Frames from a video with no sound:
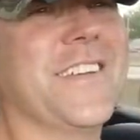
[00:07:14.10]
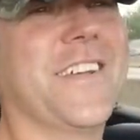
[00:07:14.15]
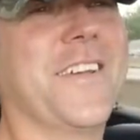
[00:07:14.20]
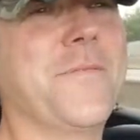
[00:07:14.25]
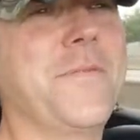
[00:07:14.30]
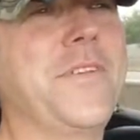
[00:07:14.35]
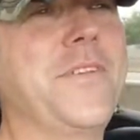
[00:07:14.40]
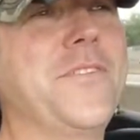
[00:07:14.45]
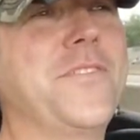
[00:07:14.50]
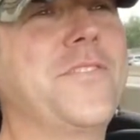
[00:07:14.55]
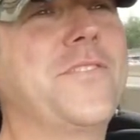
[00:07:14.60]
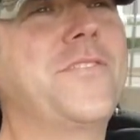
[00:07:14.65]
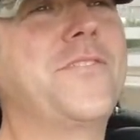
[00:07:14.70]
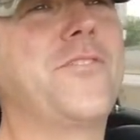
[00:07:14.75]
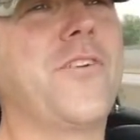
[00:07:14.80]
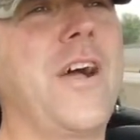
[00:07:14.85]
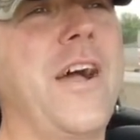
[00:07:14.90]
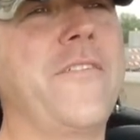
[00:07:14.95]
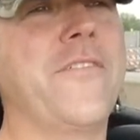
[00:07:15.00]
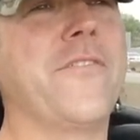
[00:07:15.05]
mean,
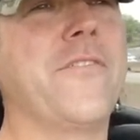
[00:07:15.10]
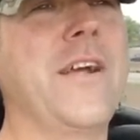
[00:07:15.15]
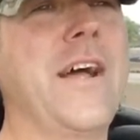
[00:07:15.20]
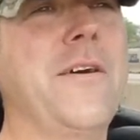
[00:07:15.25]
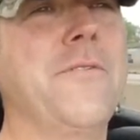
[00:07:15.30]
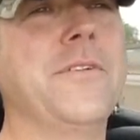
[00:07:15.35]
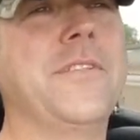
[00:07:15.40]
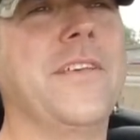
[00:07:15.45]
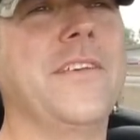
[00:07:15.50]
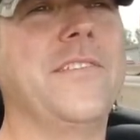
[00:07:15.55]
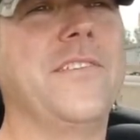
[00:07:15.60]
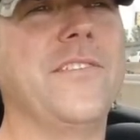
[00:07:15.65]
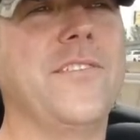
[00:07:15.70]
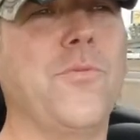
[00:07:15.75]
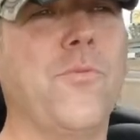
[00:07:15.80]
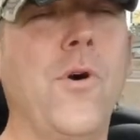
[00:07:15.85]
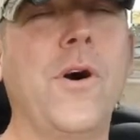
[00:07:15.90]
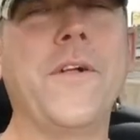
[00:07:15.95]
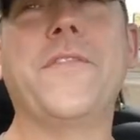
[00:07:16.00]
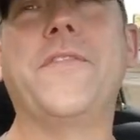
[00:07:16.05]
driving around with this is
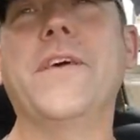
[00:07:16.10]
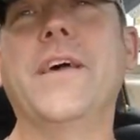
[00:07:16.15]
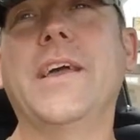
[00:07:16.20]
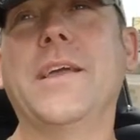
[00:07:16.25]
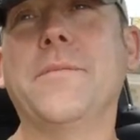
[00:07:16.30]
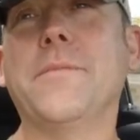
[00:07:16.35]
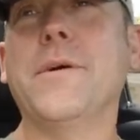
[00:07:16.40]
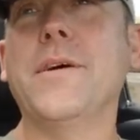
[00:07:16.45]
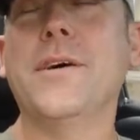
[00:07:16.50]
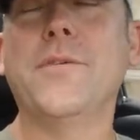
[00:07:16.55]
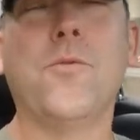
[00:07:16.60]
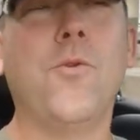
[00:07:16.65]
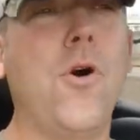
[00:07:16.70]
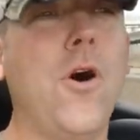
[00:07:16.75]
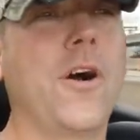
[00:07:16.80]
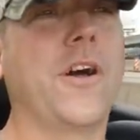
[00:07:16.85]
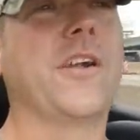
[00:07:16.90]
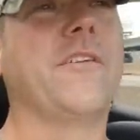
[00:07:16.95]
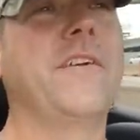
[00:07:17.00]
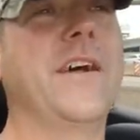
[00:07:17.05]
one thing, but
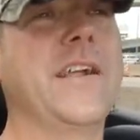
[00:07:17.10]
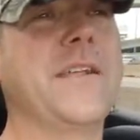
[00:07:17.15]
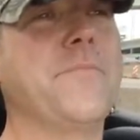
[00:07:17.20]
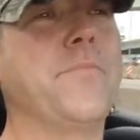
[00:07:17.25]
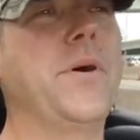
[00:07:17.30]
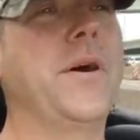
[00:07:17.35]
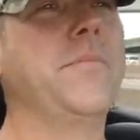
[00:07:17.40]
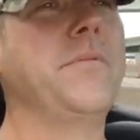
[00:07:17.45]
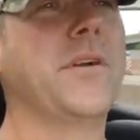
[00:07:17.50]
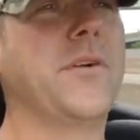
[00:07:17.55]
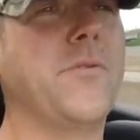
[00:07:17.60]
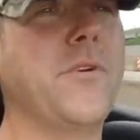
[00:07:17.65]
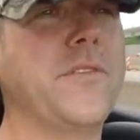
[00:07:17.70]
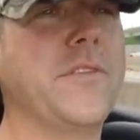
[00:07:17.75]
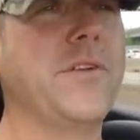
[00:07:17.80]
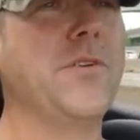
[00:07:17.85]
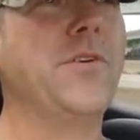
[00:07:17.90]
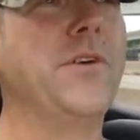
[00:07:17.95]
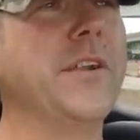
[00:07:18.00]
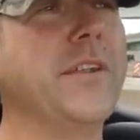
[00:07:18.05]
walking around in public with
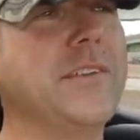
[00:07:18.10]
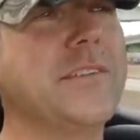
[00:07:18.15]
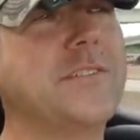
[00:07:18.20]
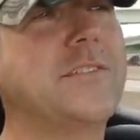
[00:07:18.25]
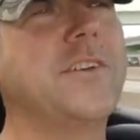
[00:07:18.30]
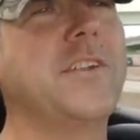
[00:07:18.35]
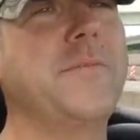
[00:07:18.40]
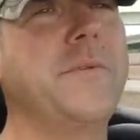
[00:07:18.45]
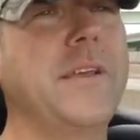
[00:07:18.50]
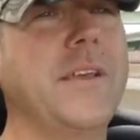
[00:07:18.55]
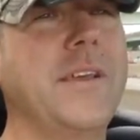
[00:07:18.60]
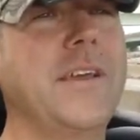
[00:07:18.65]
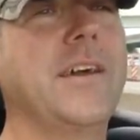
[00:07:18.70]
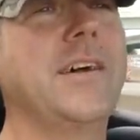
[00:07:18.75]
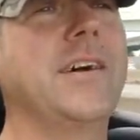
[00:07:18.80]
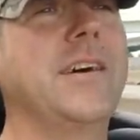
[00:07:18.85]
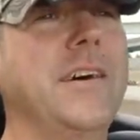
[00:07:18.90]
it on is going to be